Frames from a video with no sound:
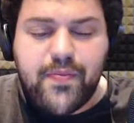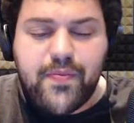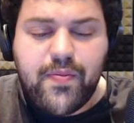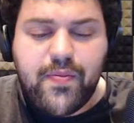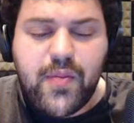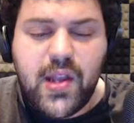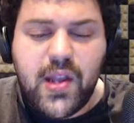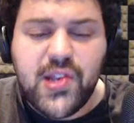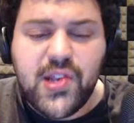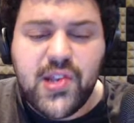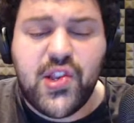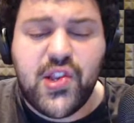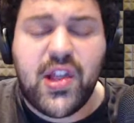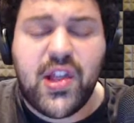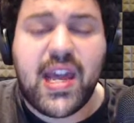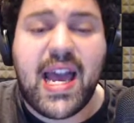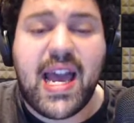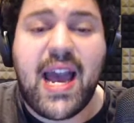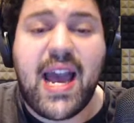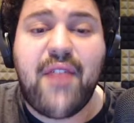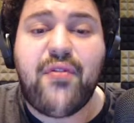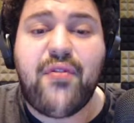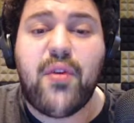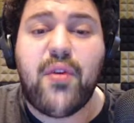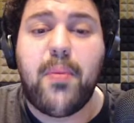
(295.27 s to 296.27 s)
So the
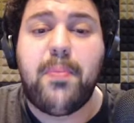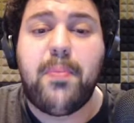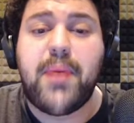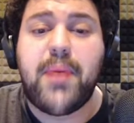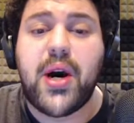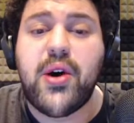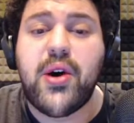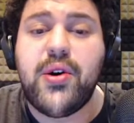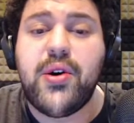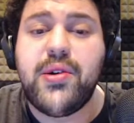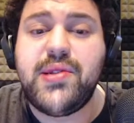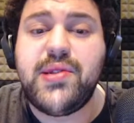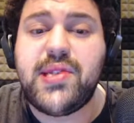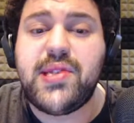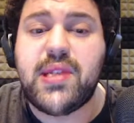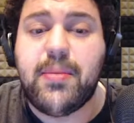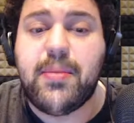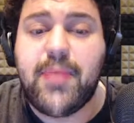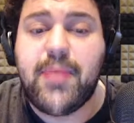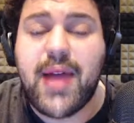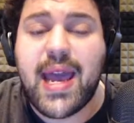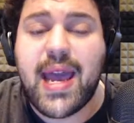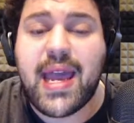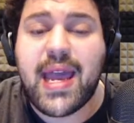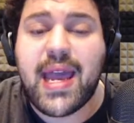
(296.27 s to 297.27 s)
guy from Bones, the
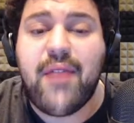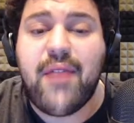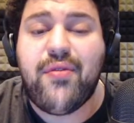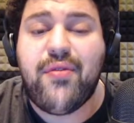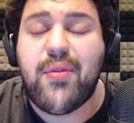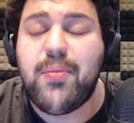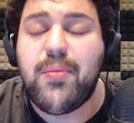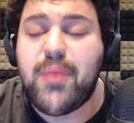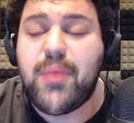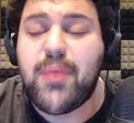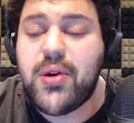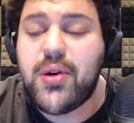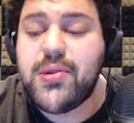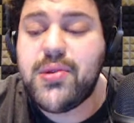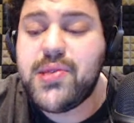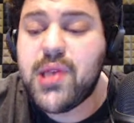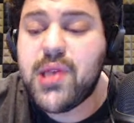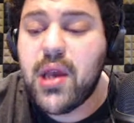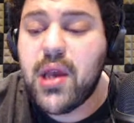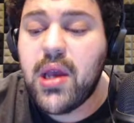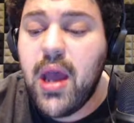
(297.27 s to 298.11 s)
black guy from Bones,